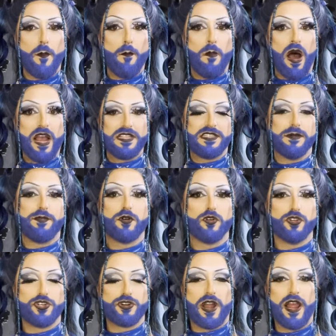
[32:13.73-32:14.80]
My
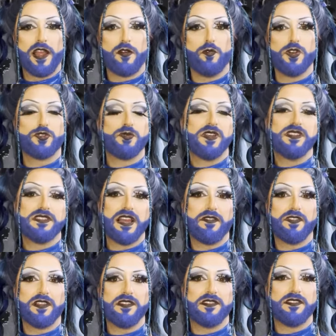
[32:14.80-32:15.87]
Typical Drag, which we
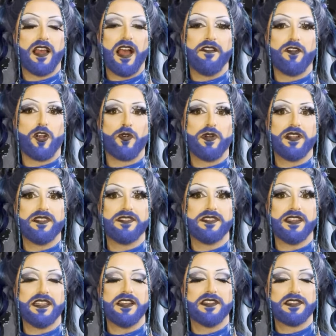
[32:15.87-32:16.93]
definitely have already
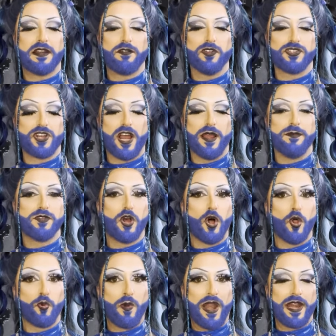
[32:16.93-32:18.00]
seen several times
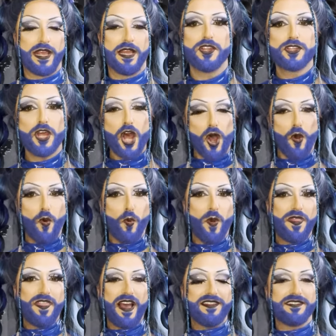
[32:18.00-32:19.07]
already. So
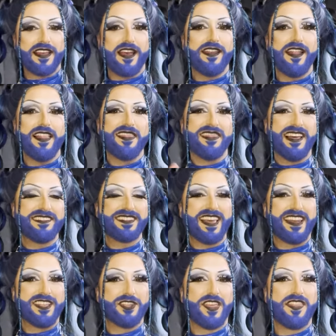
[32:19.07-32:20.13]
with that said, let's
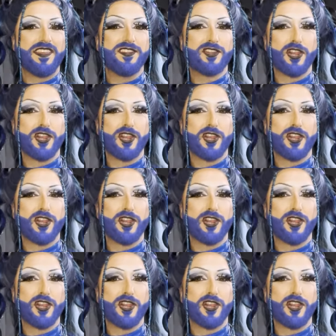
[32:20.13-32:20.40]
get into these